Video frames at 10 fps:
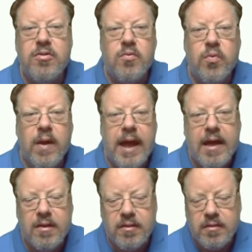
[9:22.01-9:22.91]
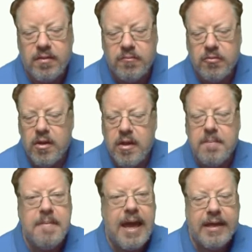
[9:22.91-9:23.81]
crowds,
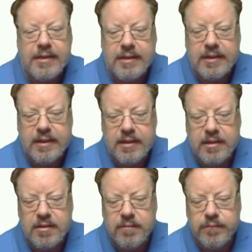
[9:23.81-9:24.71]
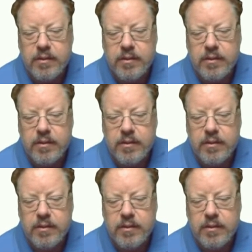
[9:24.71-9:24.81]
masses,